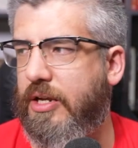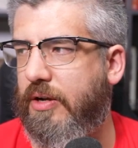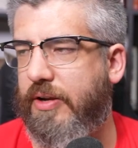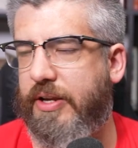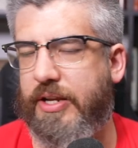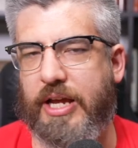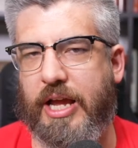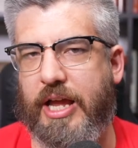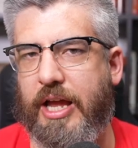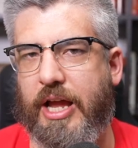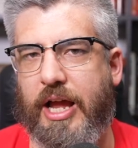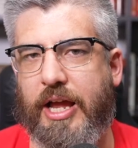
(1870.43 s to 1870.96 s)

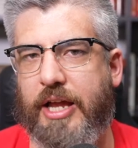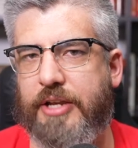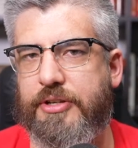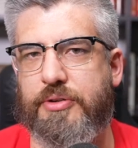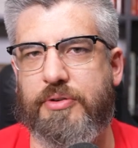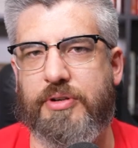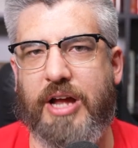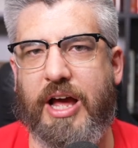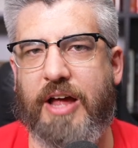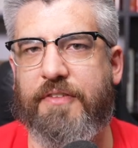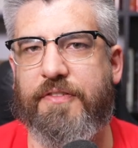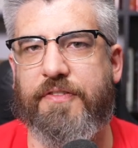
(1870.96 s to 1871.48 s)
I do
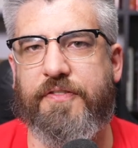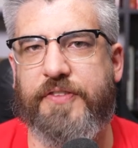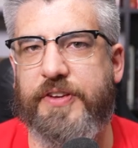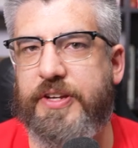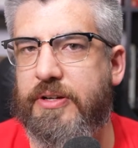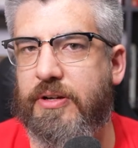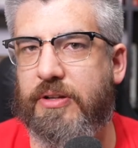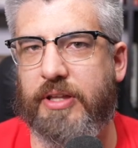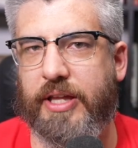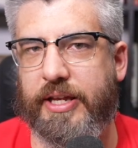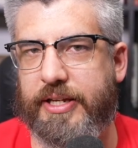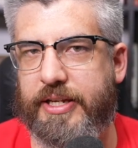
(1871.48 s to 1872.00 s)
not
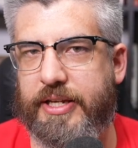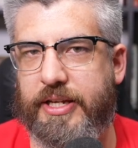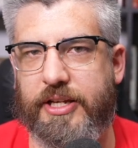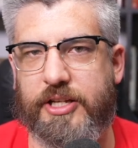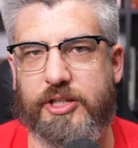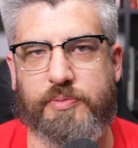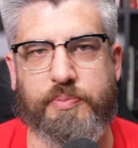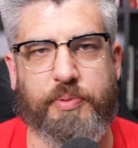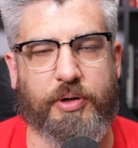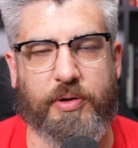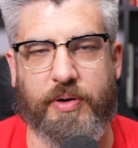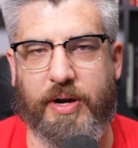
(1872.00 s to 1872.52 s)
feel like he is
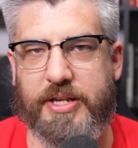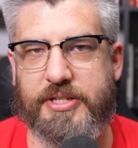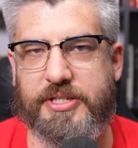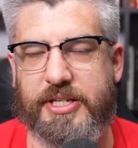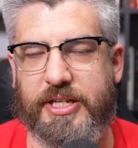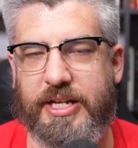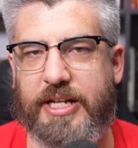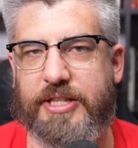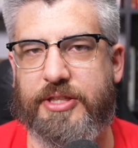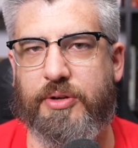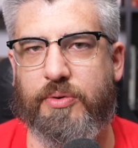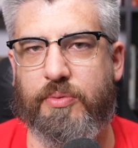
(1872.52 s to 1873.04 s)
progressing
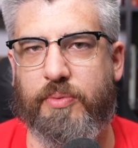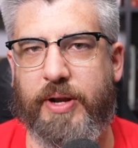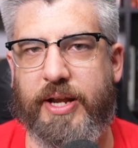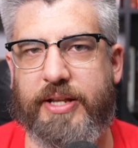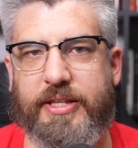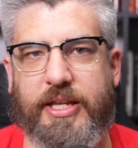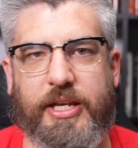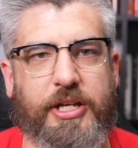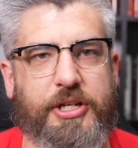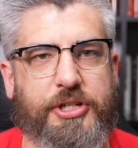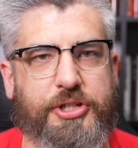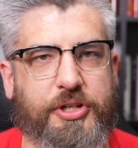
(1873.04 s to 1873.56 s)
at the rate
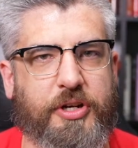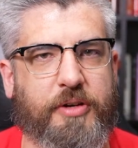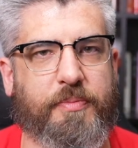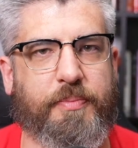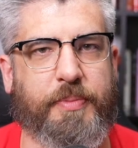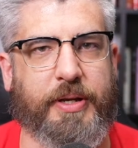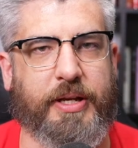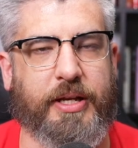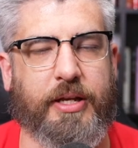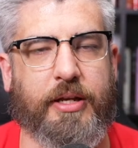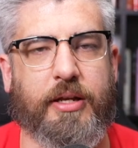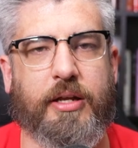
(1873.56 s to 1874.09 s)
that he should
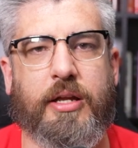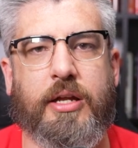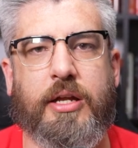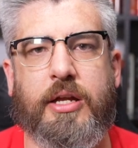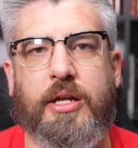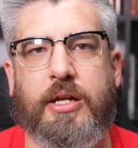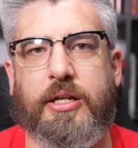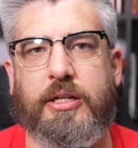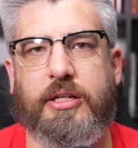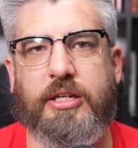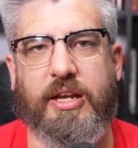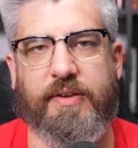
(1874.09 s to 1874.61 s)
be
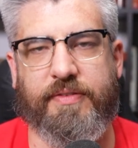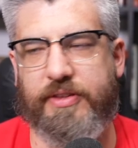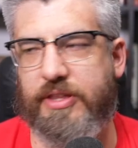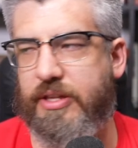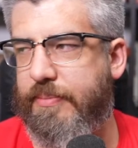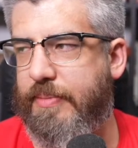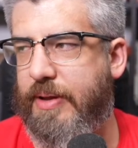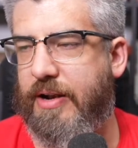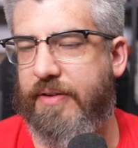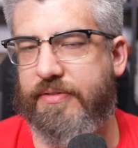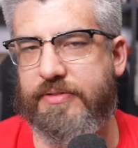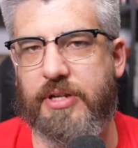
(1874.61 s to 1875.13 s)
given the
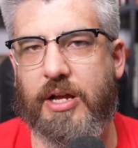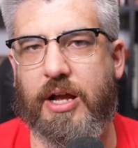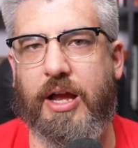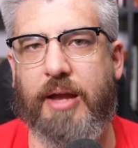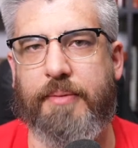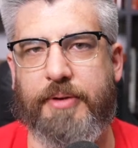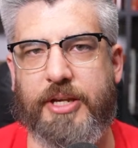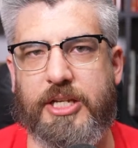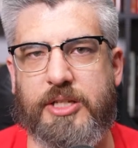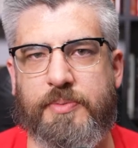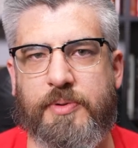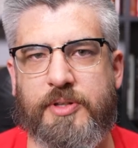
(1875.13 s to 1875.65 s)
amount of time
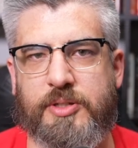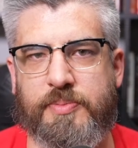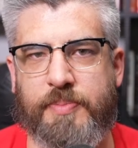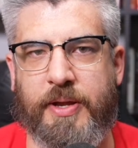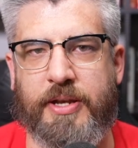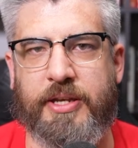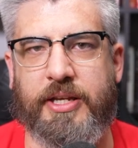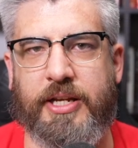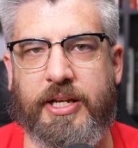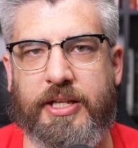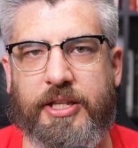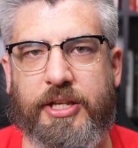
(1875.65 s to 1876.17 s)
he's been
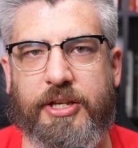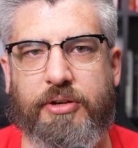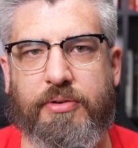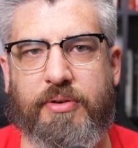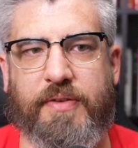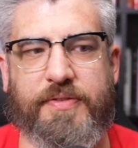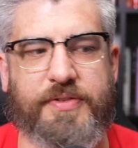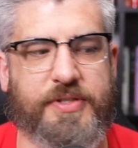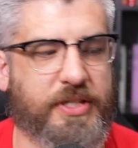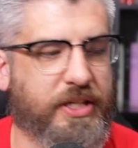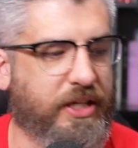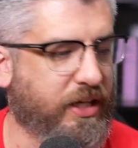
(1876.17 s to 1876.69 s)
spending in the
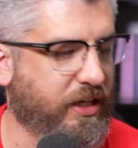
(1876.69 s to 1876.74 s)
UFC.